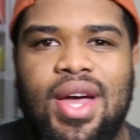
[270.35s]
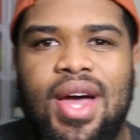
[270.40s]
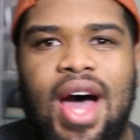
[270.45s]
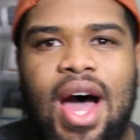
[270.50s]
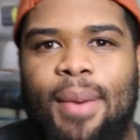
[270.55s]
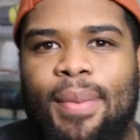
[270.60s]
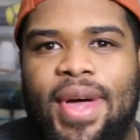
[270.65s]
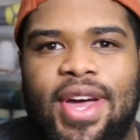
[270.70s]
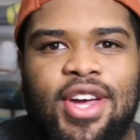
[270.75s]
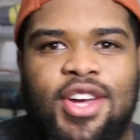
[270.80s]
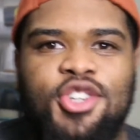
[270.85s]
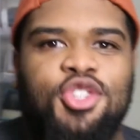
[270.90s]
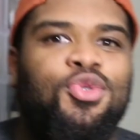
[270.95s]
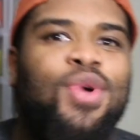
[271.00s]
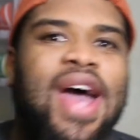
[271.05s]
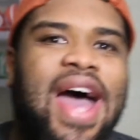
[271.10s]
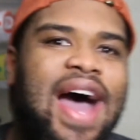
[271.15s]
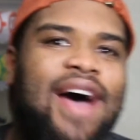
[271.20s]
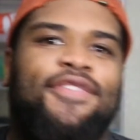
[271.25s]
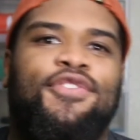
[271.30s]
I'm like, because you
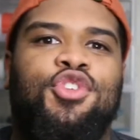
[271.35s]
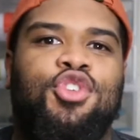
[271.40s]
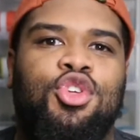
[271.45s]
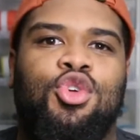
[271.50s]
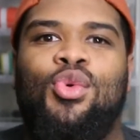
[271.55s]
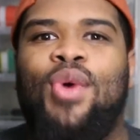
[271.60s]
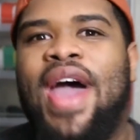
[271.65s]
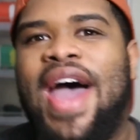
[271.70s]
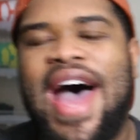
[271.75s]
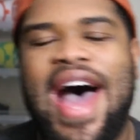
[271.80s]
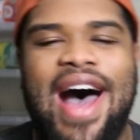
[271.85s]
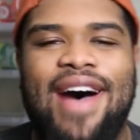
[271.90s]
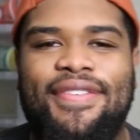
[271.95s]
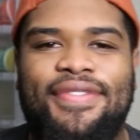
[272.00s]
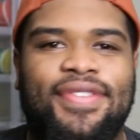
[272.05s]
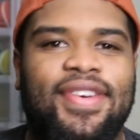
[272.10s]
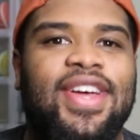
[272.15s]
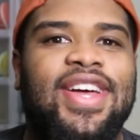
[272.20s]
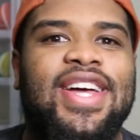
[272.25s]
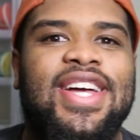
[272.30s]
have to. You
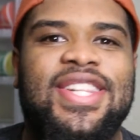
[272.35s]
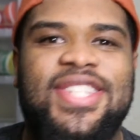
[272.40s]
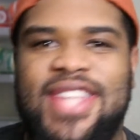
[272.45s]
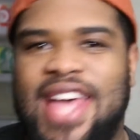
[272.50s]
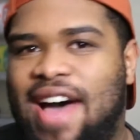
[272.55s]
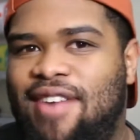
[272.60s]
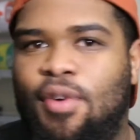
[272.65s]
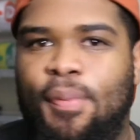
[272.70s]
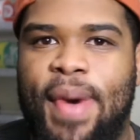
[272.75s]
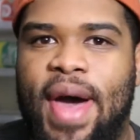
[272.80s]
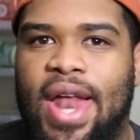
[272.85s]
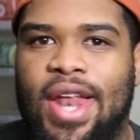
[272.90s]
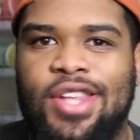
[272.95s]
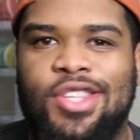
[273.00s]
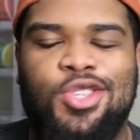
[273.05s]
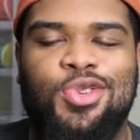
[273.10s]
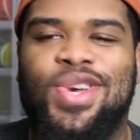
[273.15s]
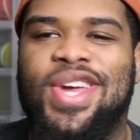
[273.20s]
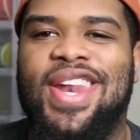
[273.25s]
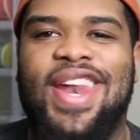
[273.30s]
have to have a
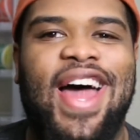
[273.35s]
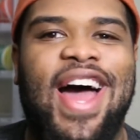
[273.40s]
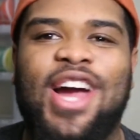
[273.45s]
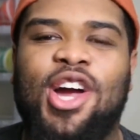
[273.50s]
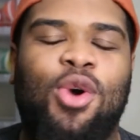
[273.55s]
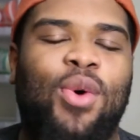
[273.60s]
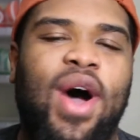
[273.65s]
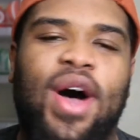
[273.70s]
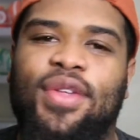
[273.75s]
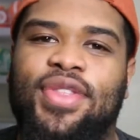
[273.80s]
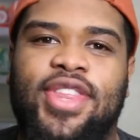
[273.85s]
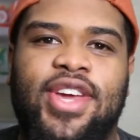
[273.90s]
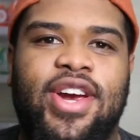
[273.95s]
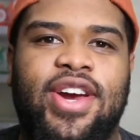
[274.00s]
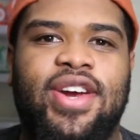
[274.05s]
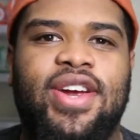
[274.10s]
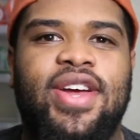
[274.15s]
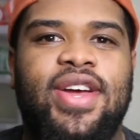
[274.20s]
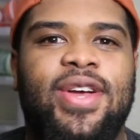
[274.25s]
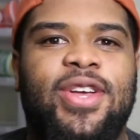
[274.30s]
balance. You cannot go out
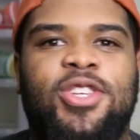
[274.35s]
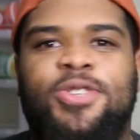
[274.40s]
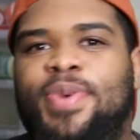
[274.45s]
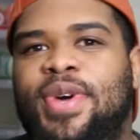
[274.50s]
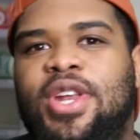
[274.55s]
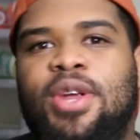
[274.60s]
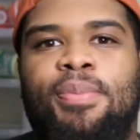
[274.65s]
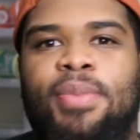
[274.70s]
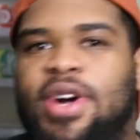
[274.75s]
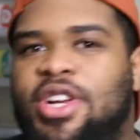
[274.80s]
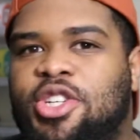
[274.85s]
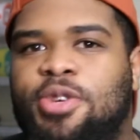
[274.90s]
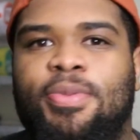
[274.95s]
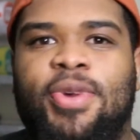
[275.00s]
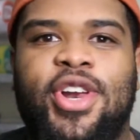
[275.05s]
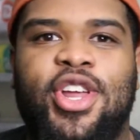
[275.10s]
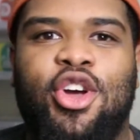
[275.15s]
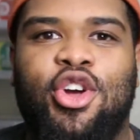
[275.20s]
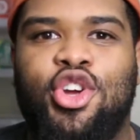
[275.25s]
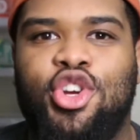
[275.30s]
there, spend a bunch of
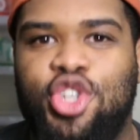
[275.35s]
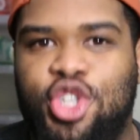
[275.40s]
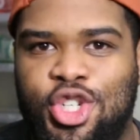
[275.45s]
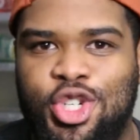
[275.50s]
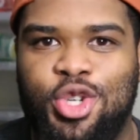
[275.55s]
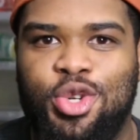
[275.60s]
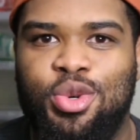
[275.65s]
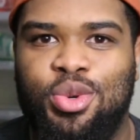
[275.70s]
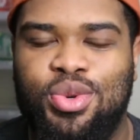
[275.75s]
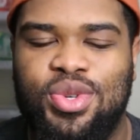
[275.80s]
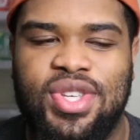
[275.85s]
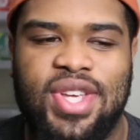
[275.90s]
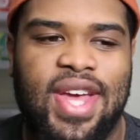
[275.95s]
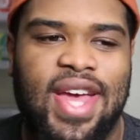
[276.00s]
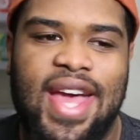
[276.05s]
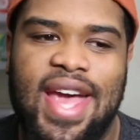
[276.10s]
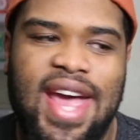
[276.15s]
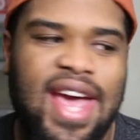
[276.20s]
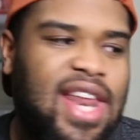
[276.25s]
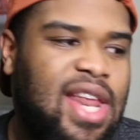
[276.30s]
money on your shoes,
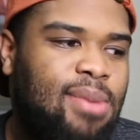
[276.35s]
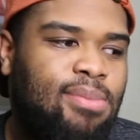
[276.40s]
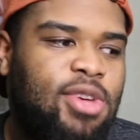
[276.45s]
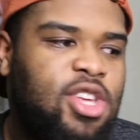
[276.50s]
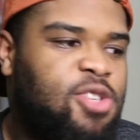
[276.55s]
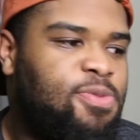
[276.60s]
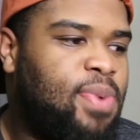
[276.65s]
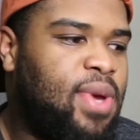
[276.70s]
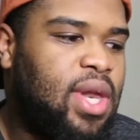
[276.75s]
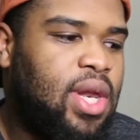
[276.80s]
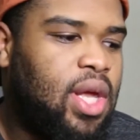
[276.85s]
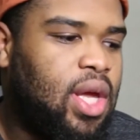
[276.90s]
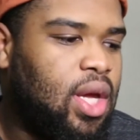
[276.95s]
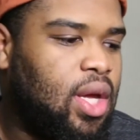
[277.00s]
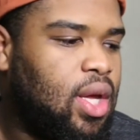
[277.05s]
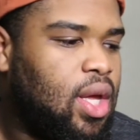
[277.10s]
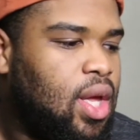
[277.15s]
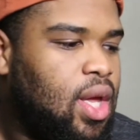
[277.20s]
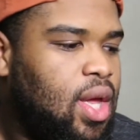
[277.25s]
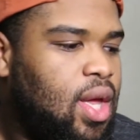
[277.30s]
and then be
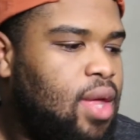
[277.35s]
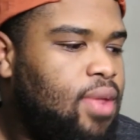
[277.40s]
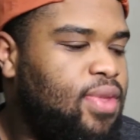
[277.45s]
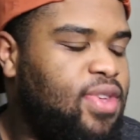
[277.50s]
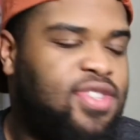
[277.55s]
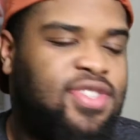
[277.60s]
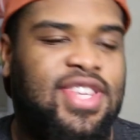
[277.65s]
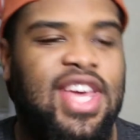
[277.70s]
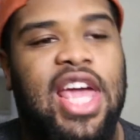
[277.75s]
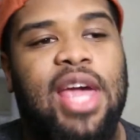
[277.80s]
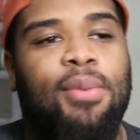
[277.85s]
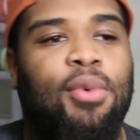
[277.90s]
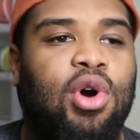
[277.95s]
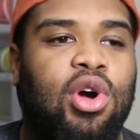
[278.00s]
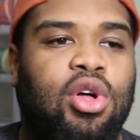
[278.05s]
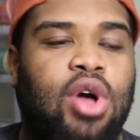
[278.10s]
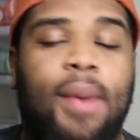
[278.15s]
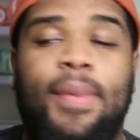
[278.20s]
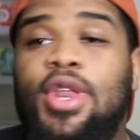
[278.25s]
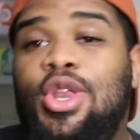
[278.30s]
spending the same on...
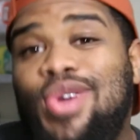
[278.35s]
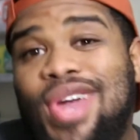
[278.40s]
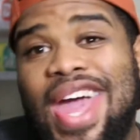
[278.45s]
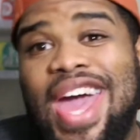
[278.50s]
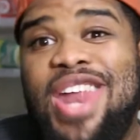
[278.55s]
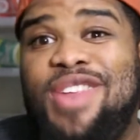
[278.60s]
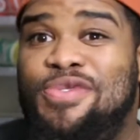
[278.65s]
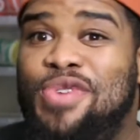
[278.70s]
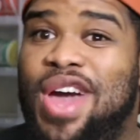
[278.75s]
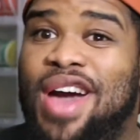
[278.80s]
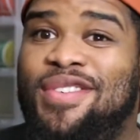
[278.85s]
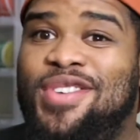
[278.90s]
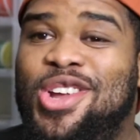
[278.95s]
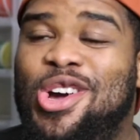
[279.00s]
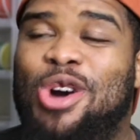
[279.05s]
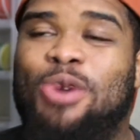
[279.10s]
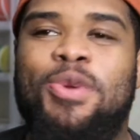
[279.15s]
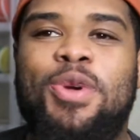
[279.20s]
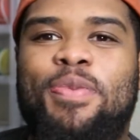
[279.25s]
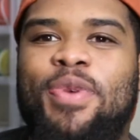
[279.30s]
I mean, you can if you have
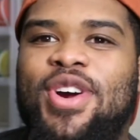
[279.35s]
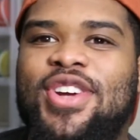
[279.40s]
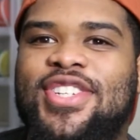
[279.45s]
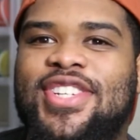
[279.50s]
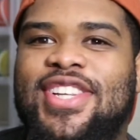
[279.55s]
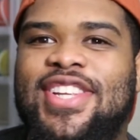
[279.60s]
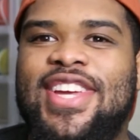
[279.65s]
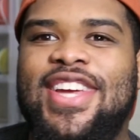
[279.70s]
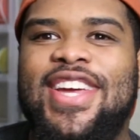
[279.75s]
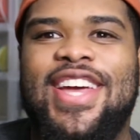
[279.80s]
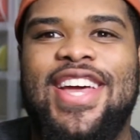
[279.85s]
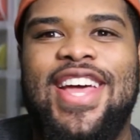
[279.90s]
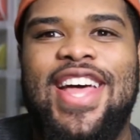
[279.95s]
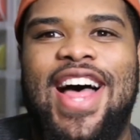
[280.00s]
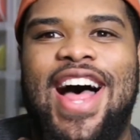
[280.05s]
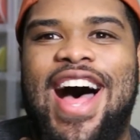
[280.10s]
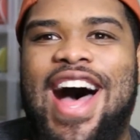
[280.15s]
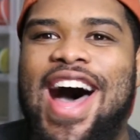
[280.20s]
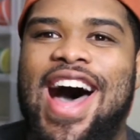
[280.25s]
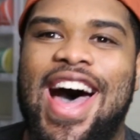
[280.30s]
dough. Me, personally,
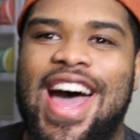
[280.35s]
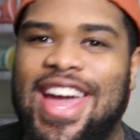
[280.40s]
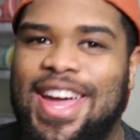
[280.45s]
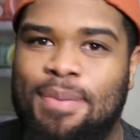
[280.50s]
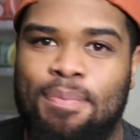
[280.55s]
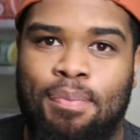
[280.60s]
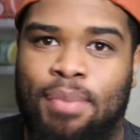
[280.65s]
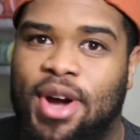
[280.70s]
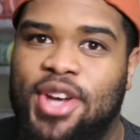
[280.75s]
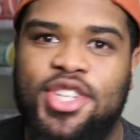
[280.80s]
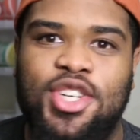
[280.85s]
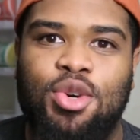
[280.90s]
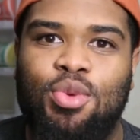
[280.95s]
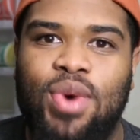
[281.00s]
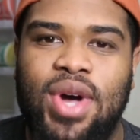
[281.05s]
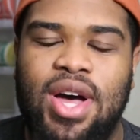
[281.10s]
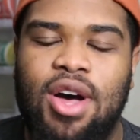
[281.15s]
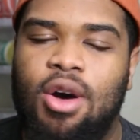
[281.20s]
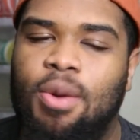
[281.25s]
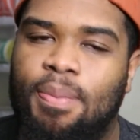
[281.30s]
I budget
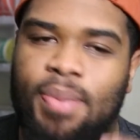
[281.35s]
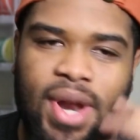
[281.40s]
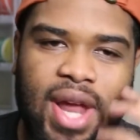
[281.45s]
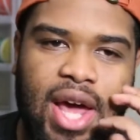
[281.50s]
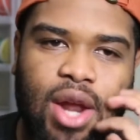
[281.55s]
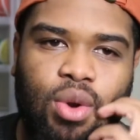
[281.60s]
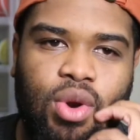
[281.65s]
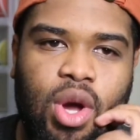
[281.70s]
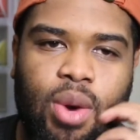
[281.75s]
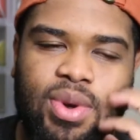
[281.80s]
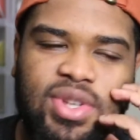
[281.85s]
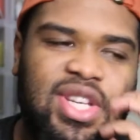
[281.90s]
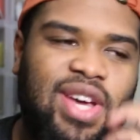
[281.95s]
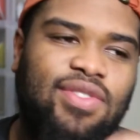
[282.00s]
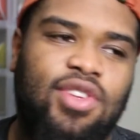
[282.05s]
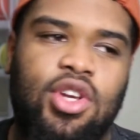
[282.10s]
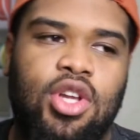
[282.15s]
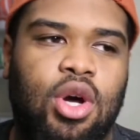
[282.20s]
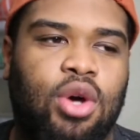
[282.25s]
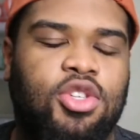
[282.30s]
well, but I don't always have
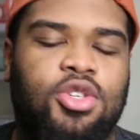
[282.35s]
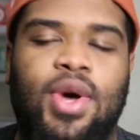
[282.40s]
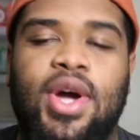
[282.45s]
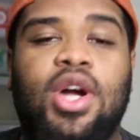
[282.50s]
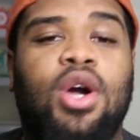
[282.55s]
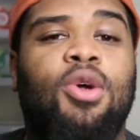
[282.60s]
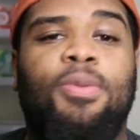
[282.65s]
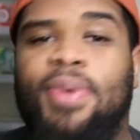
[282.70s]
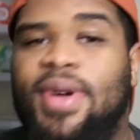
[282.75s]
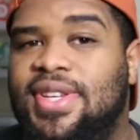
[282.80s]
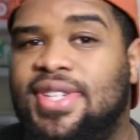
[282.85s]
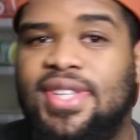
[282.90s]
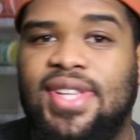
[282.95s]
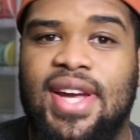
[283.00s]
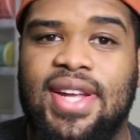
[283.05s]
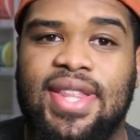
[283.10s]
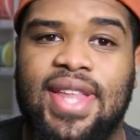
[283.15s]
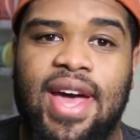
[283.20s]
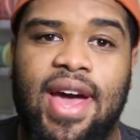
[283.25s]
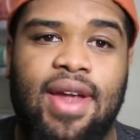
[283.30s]
the dough. So I go to places
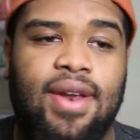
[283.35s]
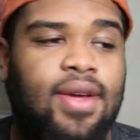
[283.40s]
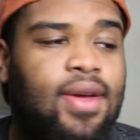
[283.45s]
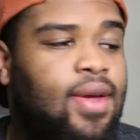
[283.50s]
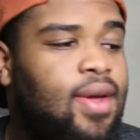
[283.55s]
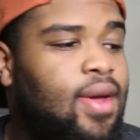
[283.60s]
like that.